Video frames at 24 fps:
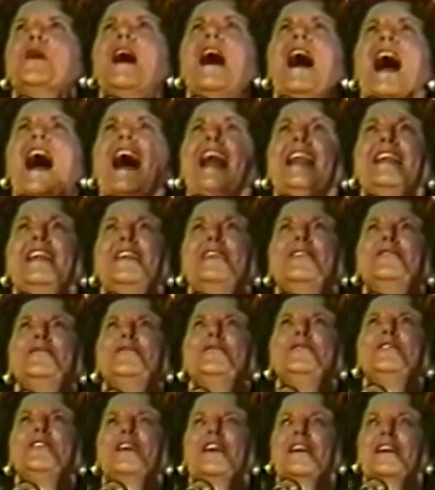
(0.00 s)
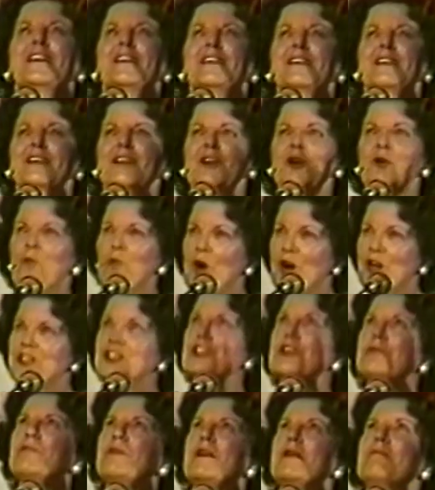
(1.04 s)
Hallelujah.
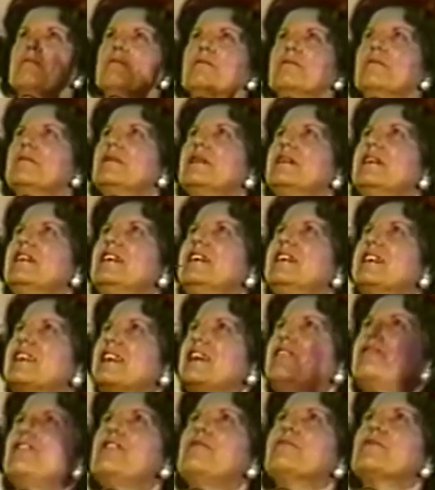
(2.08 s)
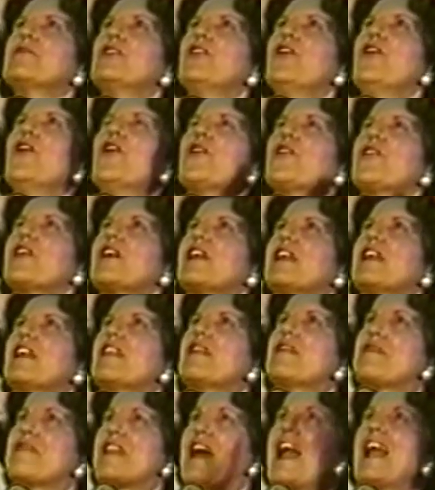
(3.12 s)
Worship Him. Give Him glory.
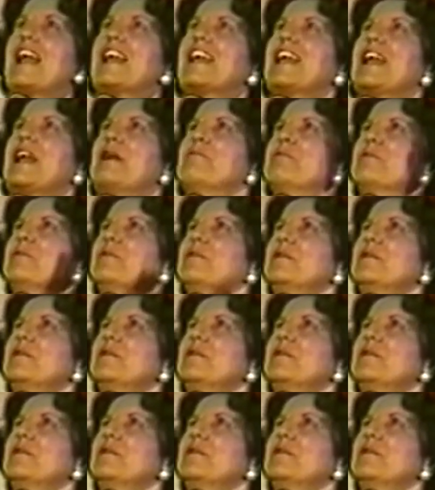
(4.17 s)
Thank Him.